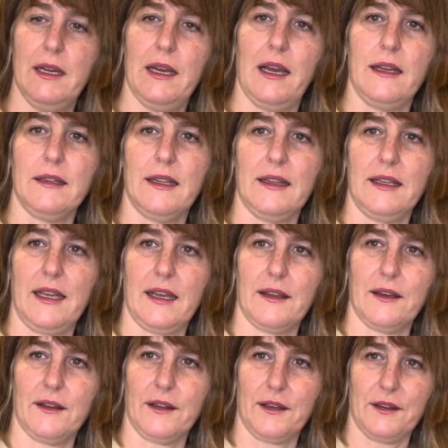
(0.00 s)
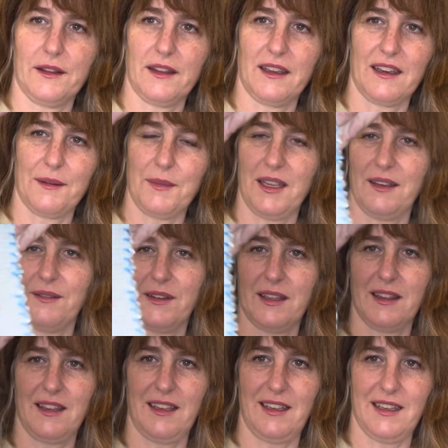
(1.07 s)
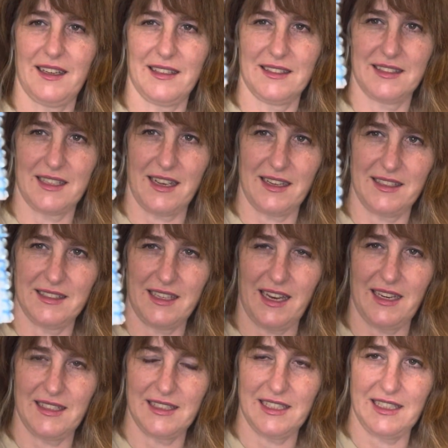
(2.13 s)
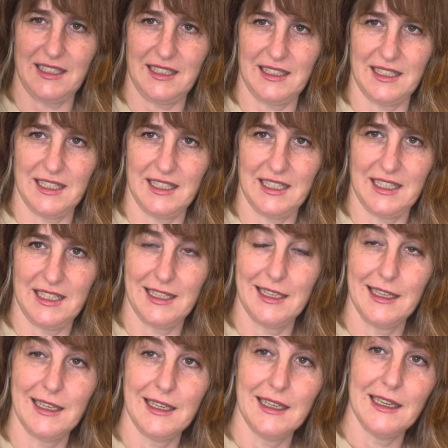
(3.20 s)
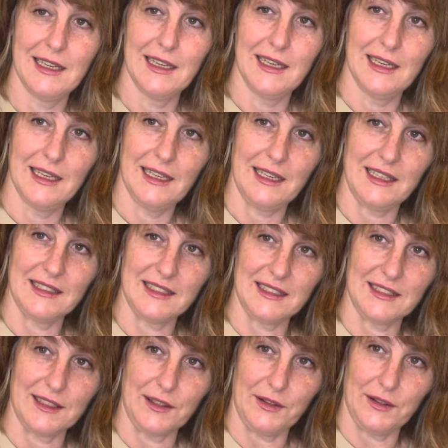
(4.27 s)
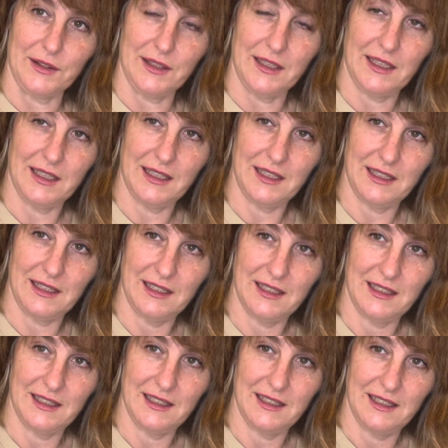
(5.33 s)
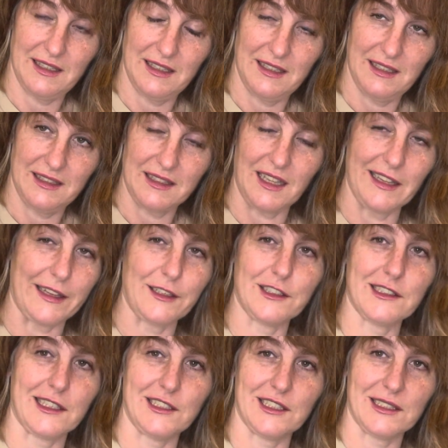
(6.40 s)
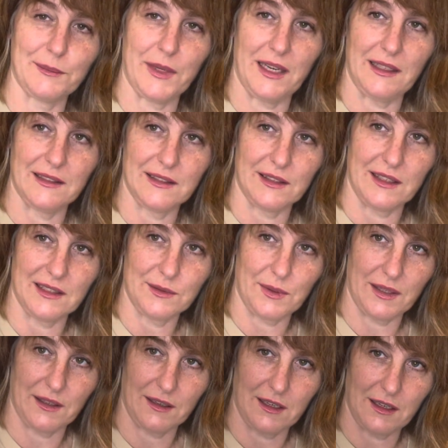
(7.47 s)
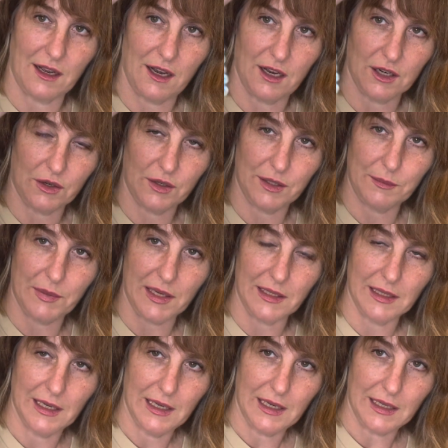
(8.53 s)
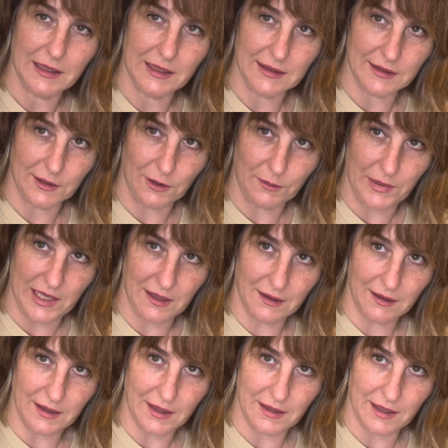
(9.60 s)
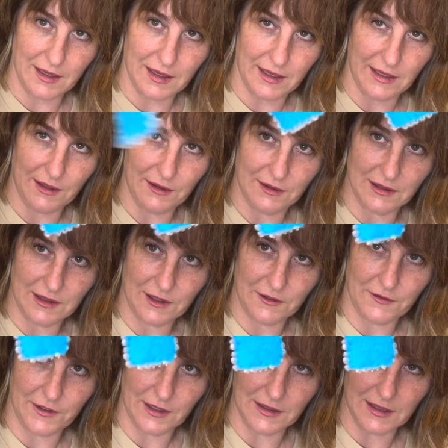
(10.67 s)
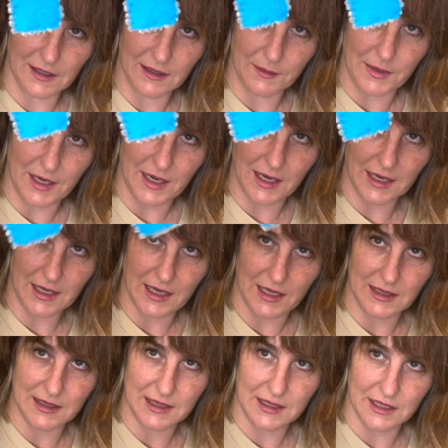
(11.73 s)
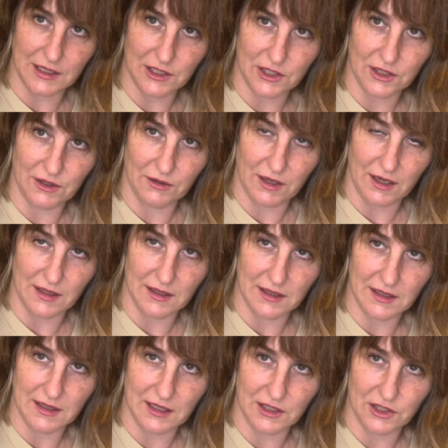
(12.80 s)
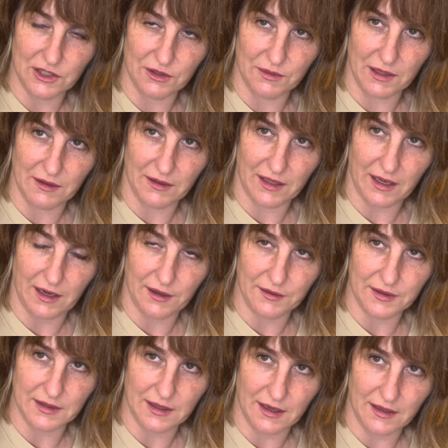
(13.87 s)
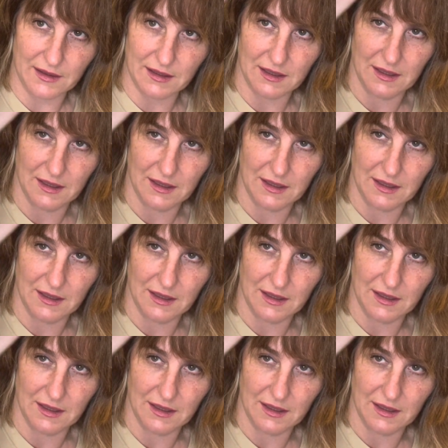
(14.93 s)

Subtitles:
And then the other little thing I made with the size 18 is this the letters I just made, so that's why they're kind of awkward, but this little banner, and then I used felt on the back and stitched around the outside